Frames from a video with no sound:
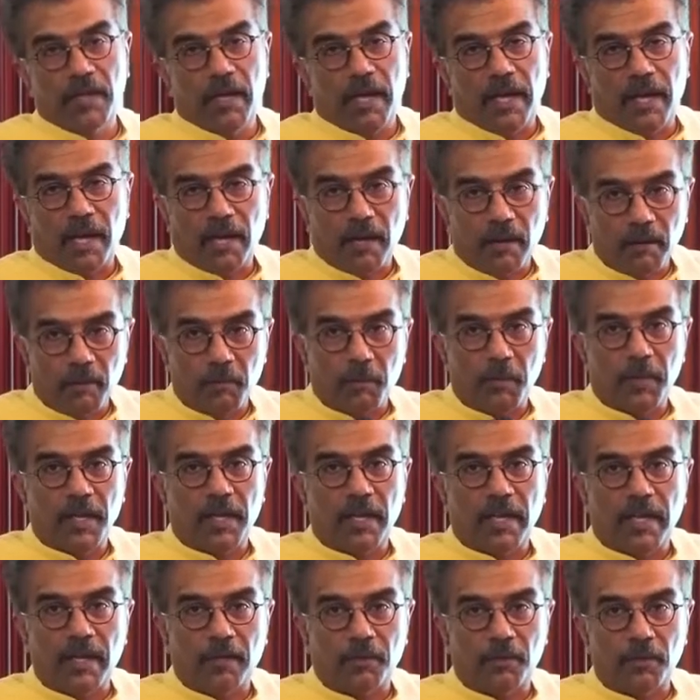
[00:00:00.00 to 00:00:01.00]
And we
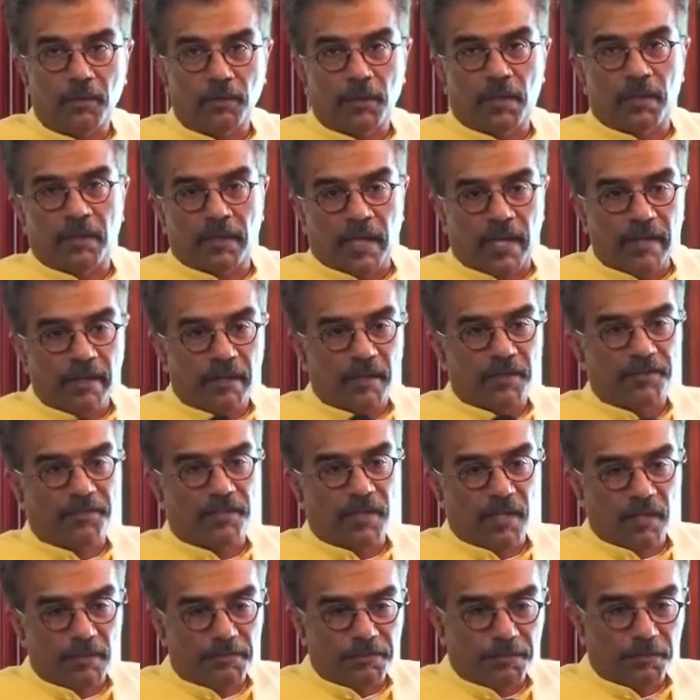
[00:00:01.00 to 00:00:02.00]
like to tie
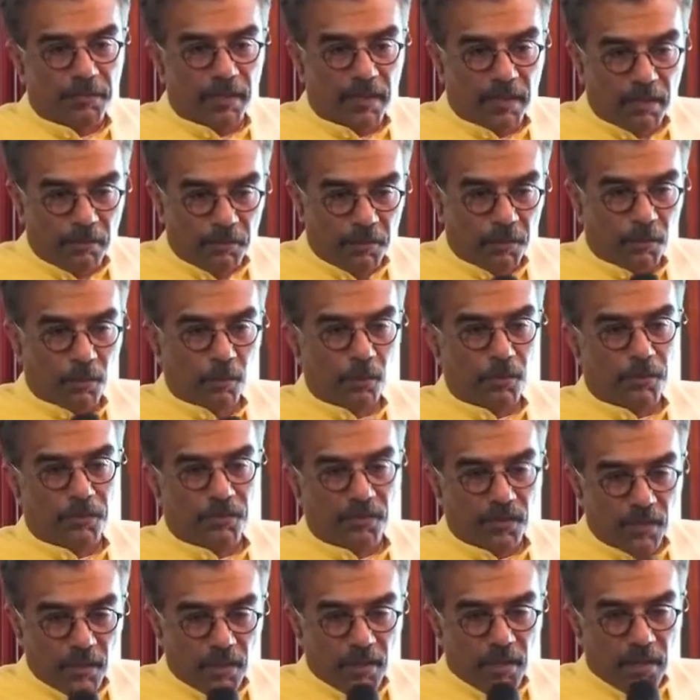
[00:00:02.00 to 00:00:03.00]
ourselves with
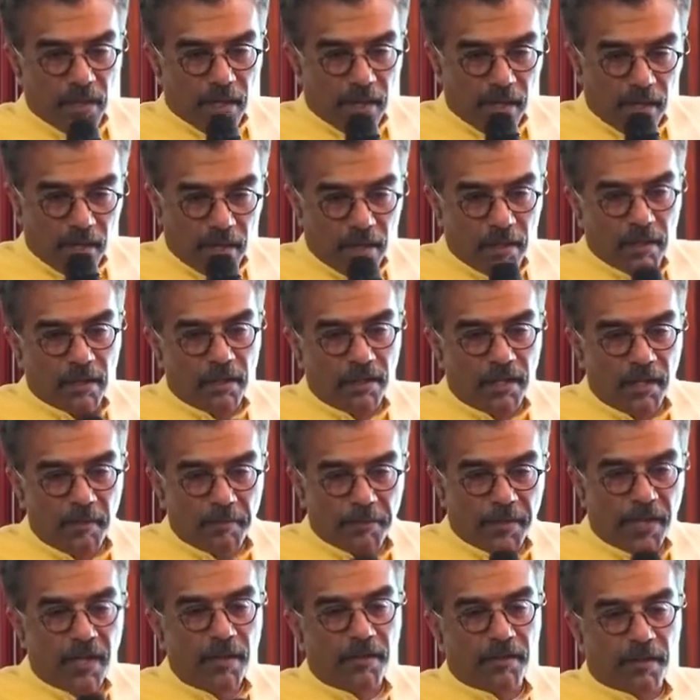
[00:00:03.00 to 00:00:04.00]
roots and
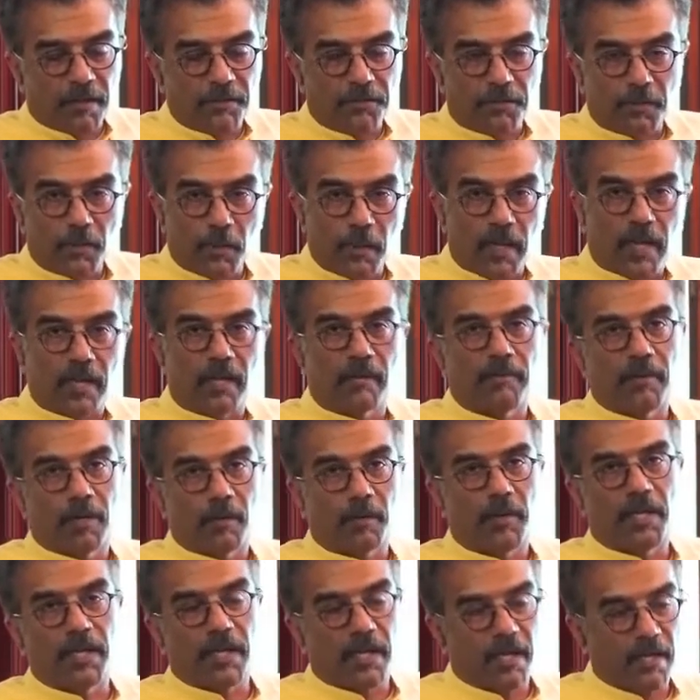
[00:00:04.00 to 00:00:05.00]
deep entrenched to wherever
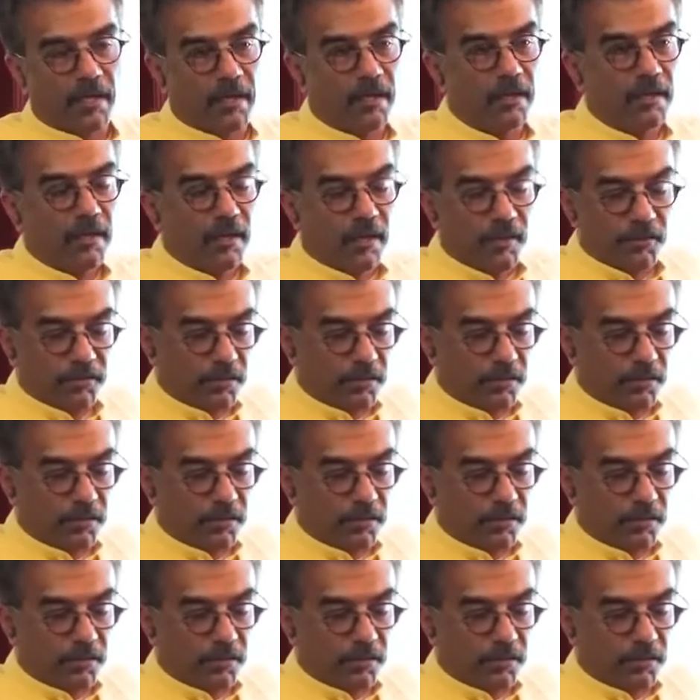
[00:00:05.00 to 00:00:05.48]
we are.